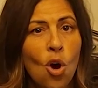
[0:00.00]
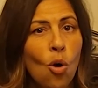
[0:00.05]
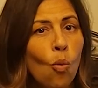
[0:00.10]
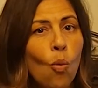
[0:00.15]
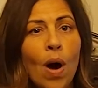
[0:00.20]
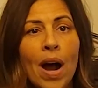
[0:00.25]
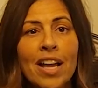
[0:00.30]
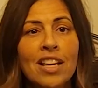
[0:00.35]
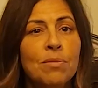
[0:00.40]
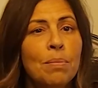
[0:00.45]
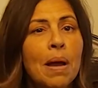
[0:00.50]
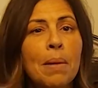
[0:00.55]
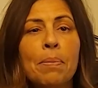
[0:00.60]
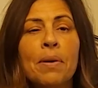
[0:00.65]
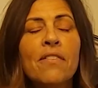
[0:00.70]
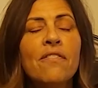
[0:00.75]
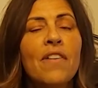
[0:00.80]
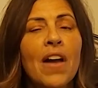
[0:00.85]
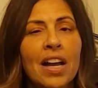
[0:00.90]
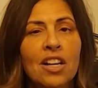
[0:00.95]
Why is my
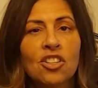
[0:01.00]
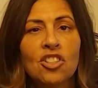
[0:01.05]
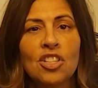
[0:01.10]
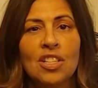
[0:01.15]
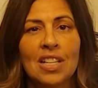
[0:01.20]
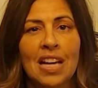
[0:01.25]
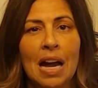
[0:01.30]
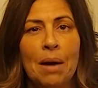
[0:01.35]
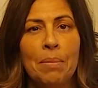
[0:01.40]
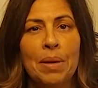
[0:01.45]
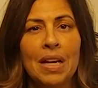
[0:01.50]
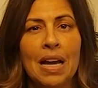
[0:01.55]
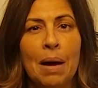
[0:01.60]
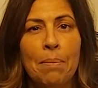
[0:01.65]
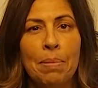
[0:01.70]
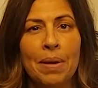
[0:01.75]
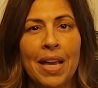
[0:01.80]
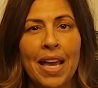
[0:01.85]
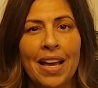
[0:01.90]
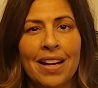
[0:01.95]
perfection coming
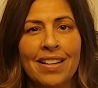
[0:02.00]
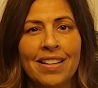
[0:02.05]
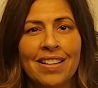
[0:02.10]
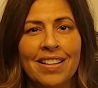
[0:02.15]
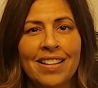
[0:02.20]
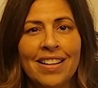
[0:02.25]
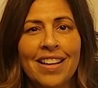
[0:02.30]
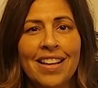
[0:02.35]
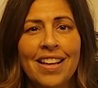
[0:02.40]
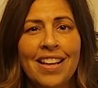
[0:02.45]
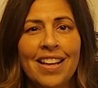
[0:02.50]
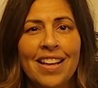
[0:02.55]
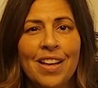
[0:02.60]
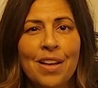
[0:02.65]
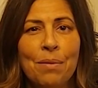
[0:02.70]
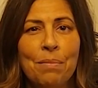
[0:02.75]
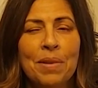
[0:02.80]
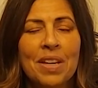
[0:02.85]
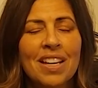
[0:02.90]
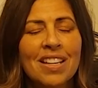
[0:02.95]
up again?
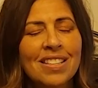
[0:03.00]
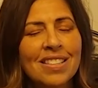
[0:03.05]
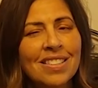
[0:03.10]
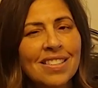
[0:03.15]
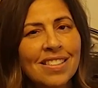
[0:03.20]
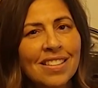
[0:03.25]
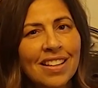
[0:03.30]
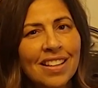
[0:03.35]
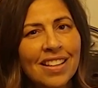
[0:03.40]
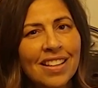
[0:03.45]
Because